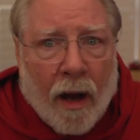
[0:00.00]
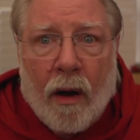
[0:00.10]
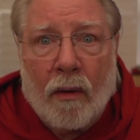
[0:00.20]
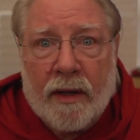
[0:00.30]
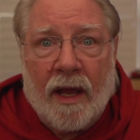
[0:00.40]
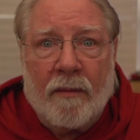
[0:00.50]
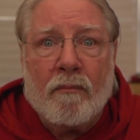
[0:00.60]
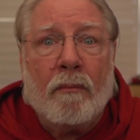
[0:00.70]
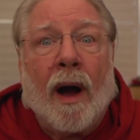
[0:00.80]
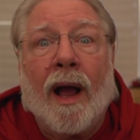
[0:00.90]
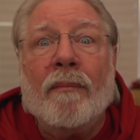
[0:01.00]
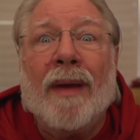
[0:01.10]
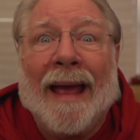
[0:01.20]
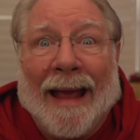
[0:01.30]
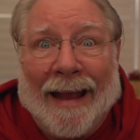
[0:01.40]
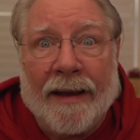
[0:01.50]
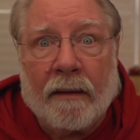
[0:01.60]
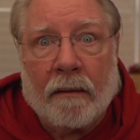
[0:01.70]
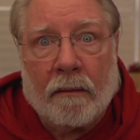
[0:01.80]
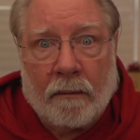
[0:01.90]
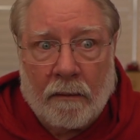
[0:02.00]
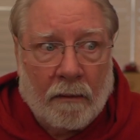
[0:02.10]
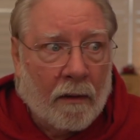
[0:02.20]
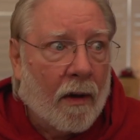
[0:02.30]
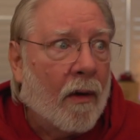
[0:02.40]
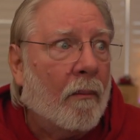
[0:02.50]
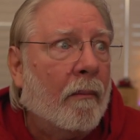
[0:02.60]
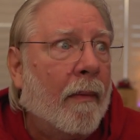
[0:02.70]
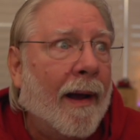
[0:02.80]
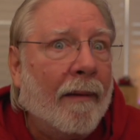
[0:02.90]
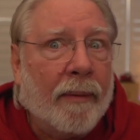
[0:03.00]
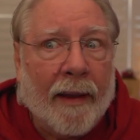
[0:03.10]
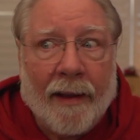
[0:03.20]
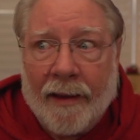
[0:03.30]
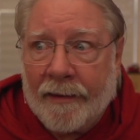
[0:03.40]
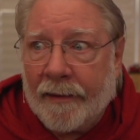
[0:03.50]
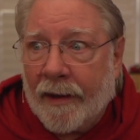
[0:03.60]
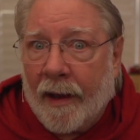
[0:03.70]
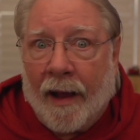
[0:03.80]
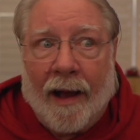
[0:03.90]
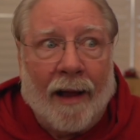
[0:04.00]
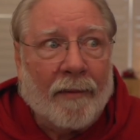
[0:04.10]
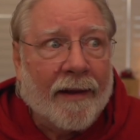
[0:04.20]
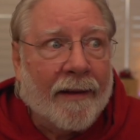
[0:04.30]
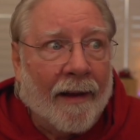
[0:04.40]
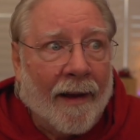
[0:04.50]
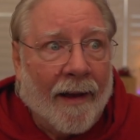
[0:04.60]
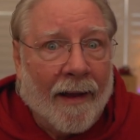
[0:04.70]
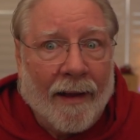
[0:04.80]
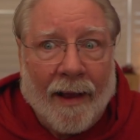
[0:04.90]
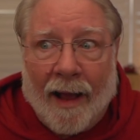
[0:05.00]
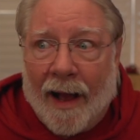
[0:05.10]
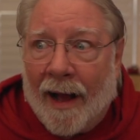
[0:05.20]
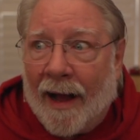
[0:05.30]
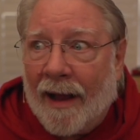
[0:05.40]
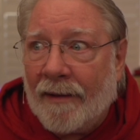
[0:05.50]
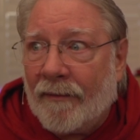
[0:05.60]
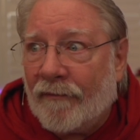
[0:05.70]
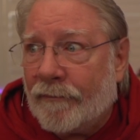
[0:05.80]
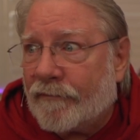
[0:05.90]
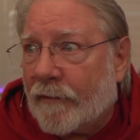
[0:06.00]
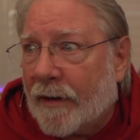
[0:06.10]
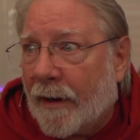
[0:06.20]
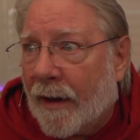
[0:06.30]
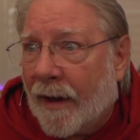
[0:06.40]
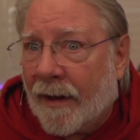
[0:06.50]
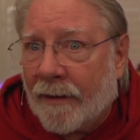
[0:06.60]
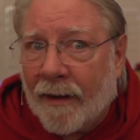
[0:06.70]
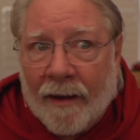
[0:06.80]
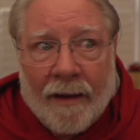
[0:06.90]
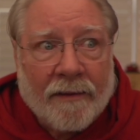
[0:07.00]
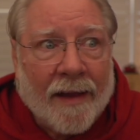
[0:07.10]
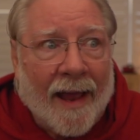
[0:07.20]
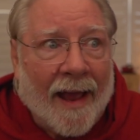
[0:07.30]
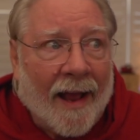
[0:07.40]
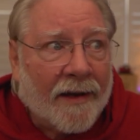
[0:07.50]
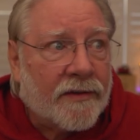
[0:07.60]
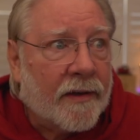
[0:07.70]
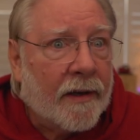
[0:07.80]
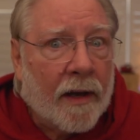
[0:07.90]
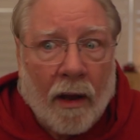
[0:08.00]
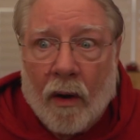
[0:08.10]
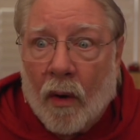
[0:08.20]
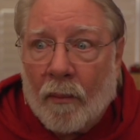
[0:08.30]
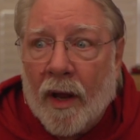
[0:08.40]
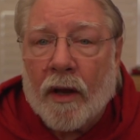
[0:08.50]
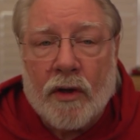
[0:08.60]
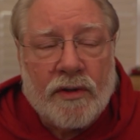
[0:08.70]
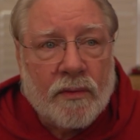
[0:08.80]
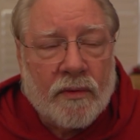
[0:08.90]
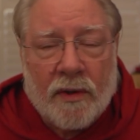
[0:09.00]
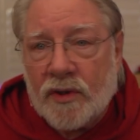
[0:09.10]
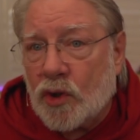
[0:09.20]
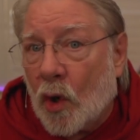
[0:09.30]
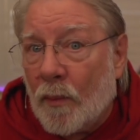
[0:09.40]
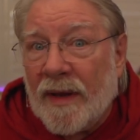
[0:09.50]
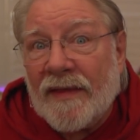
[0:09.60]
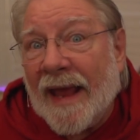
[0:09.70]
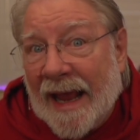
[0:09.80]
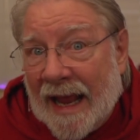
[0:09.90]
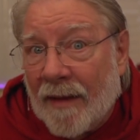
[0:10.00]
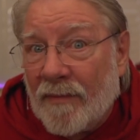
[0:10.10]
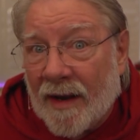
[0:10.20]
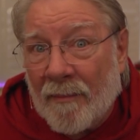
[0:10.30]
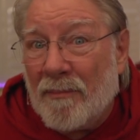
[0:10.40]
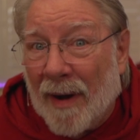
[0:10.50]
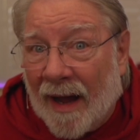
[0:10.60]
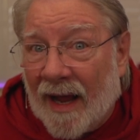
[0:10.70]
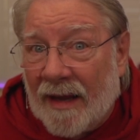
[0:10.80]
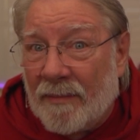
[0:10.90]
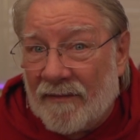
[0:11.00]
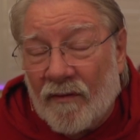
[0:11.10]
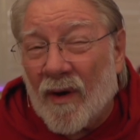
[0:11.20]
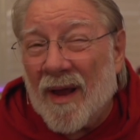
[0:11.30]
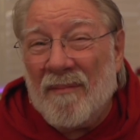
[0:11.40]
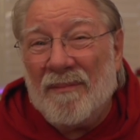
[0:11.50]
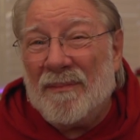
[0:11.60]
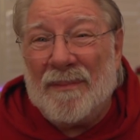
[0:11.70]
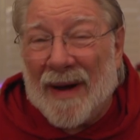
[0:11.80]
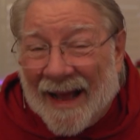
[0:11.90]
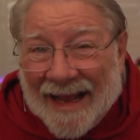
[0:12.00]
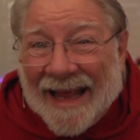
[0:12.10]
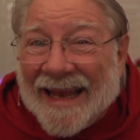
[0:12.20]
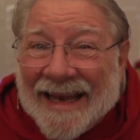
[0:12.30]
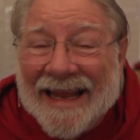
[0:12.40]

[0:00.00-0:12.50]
Okay, my bad. I'm a guy. I forgot to actually, could you show me the ham that I'm buying before I buy it?